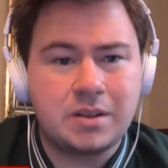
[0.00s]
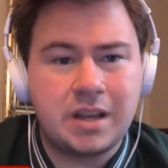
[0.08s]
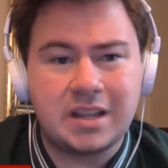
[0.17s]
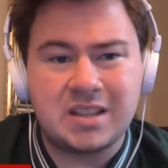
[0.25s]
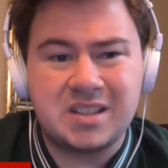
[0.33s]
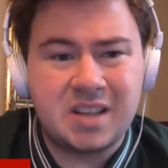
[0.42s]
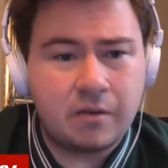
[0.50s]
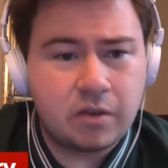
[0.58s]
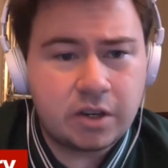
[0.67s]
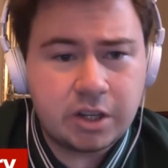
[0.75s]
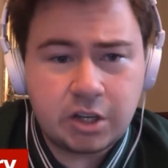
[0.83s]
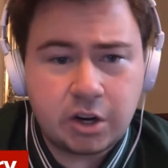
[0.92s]
He had
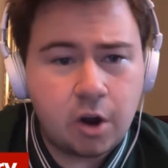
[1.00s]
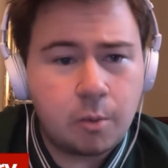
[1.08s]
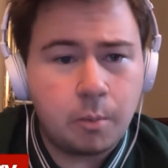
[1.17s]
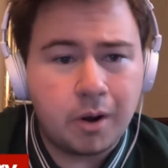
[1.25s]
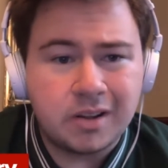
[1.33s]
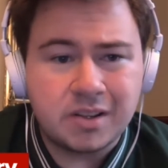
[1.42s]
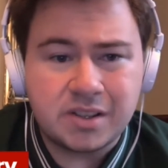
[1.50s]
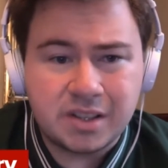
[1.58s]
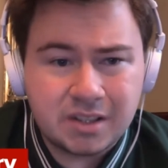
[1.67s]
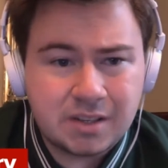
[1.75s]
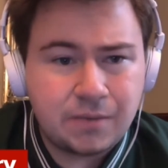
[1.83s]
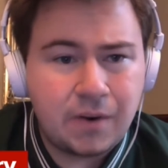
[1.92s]
17 home runs,
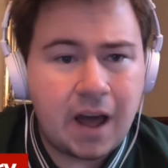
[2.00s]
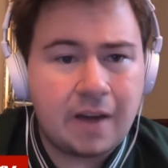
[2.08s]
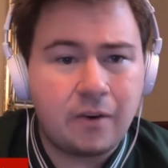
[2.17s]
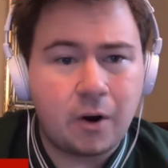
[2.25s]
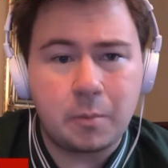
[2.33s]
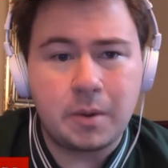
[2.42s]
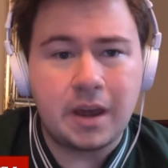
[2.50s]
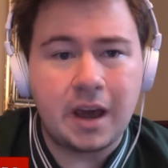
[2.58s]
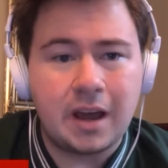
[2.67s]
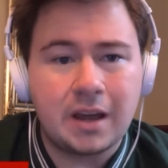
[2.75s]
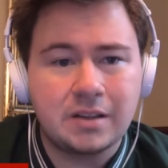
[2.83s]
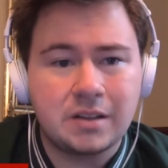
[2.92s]
65
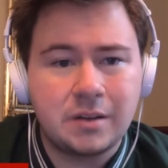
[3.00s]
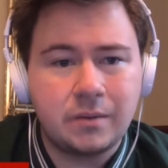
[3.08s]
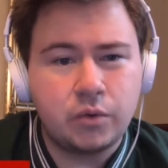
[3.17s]
RBIs,